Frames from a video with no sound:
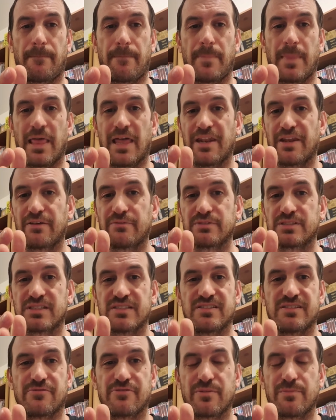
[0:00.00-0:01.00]
And I was
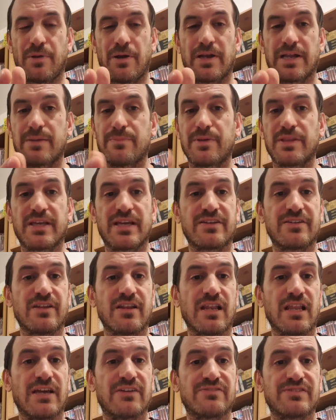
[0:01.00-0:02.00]
considering buying it, but they had
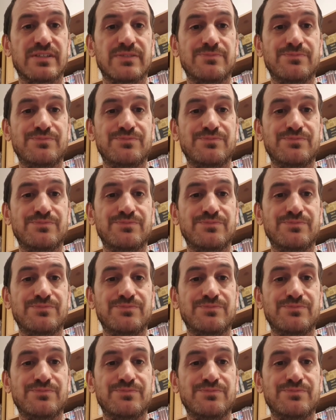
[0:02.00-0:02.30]
none left,